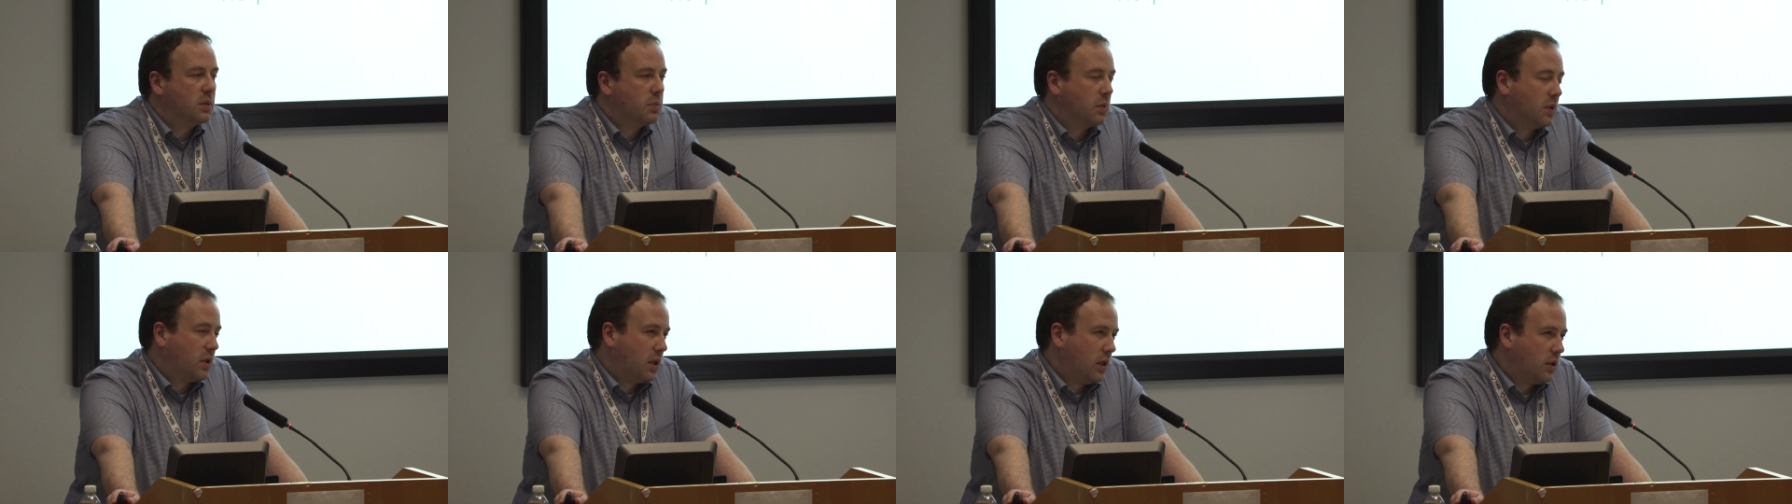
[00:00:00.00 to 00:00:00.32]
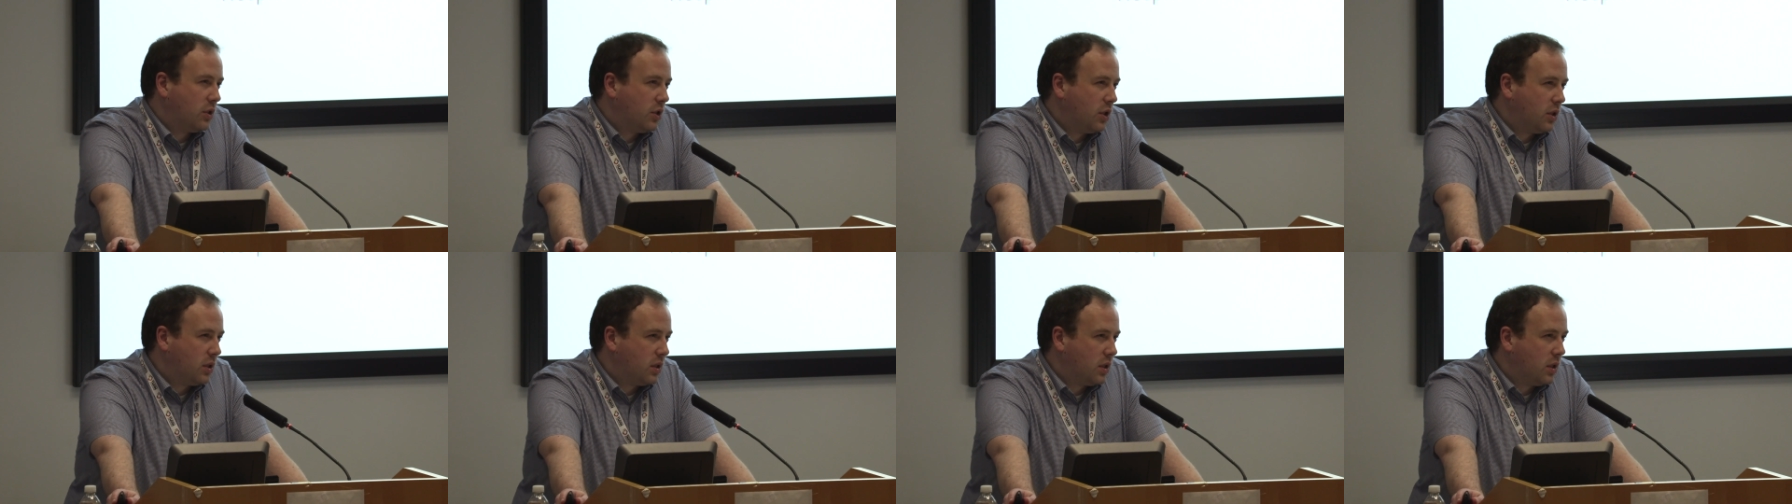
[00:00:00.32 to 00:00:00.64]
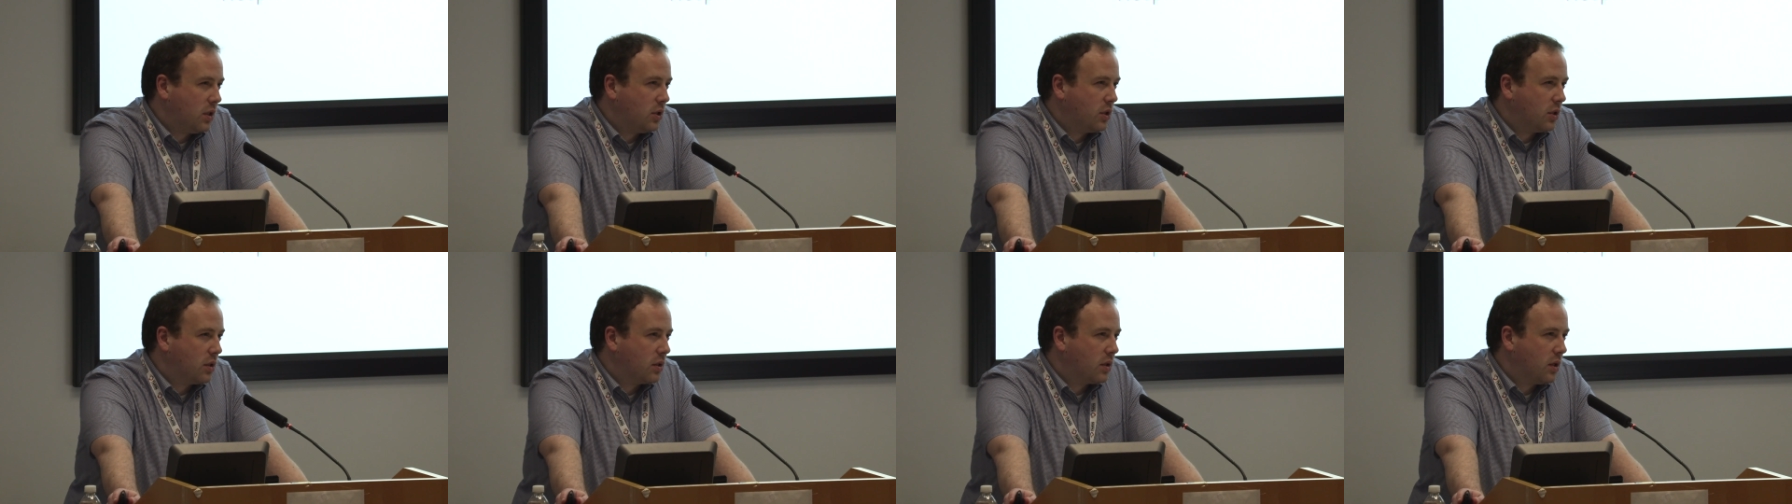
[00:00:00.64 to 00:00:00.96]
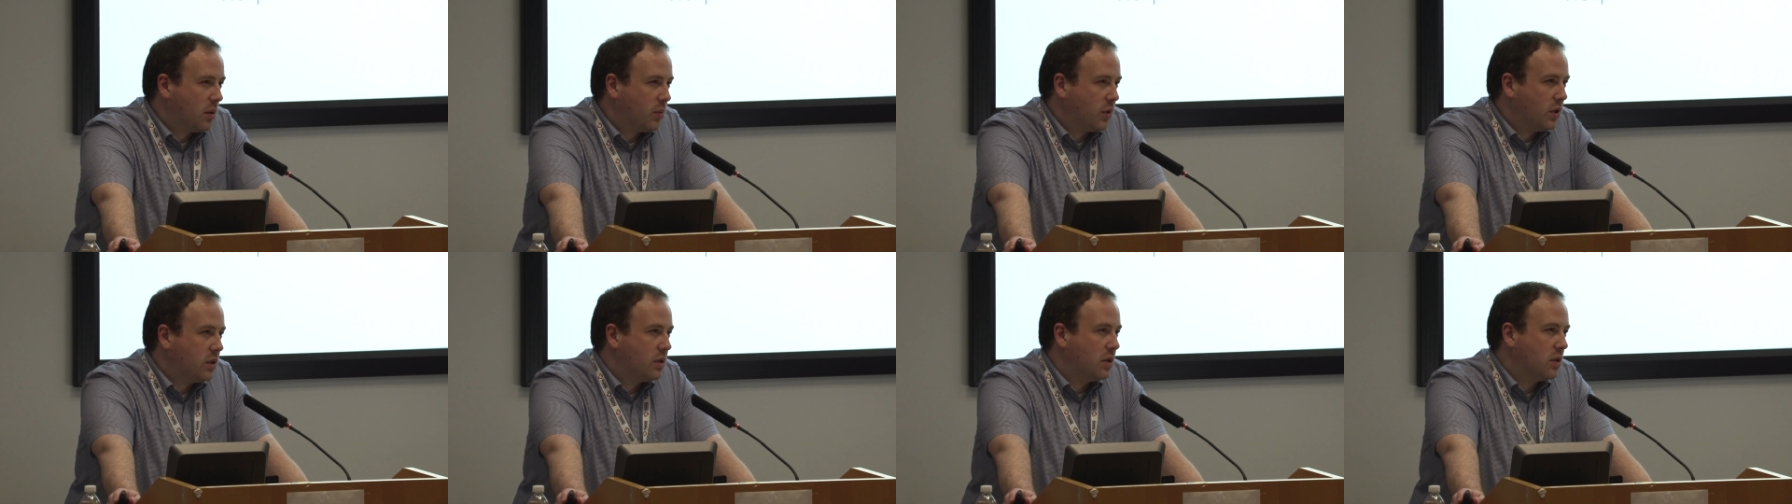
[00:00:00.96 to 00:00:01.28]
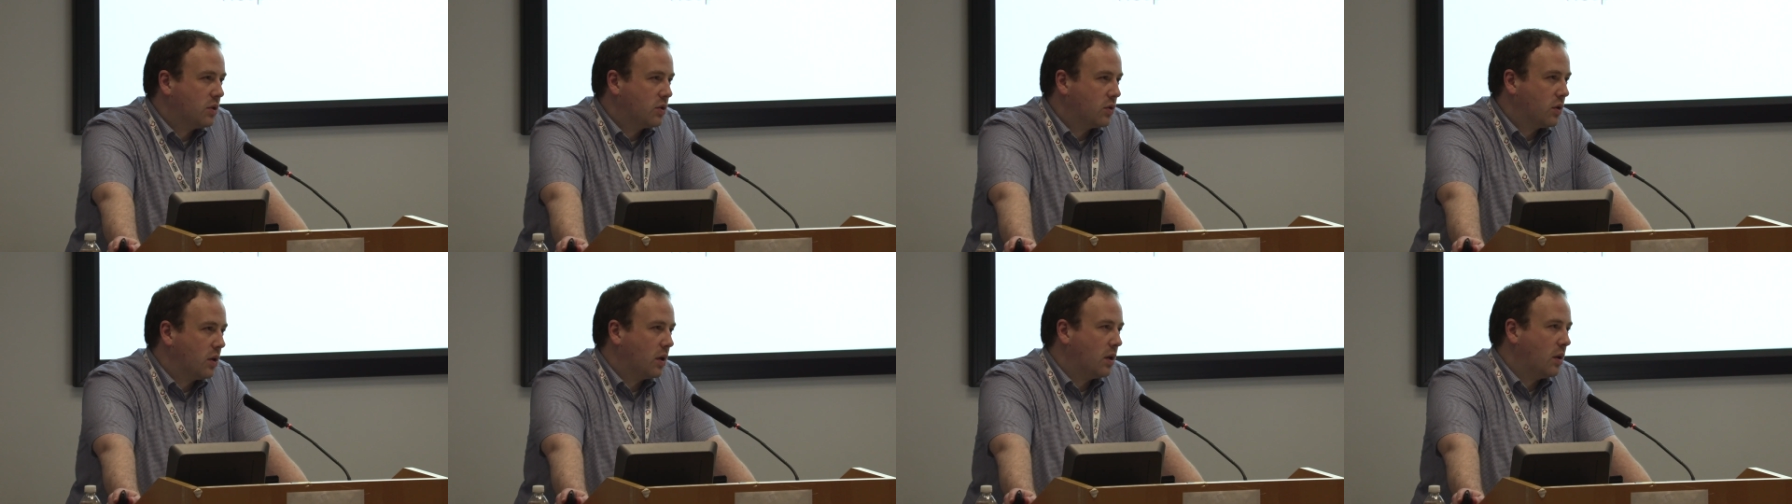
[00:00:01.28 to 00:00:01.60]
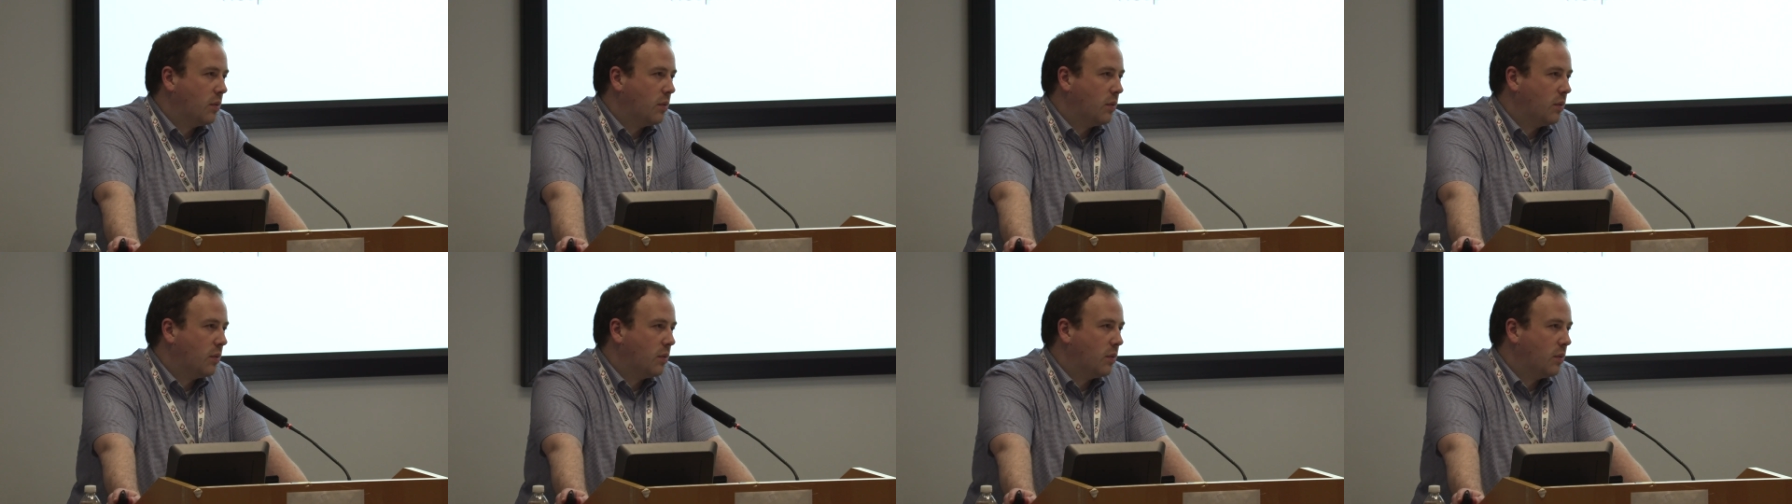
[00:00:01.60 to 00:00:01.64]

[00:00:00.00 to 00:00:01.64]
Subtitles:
but that gestational diabetes trial